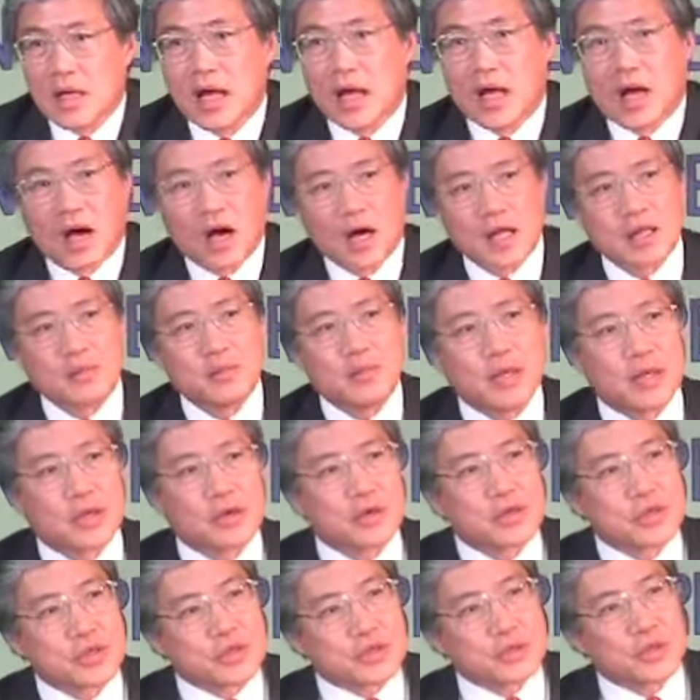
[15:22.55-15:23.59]
economy
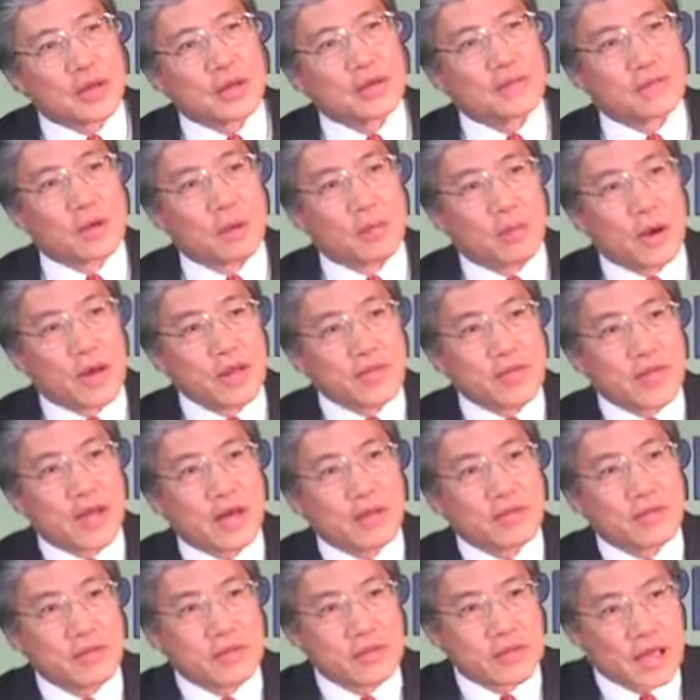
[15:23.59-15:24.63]
could shrink from
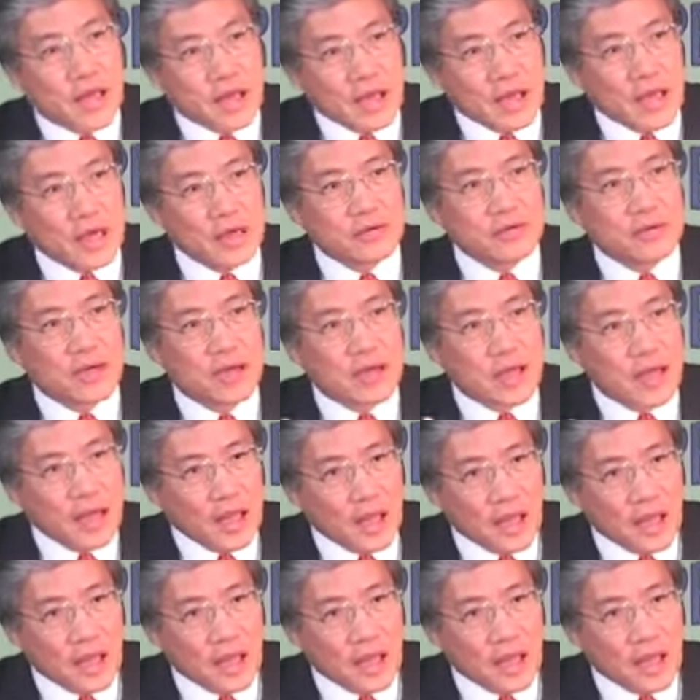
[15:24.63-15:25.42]
1,900,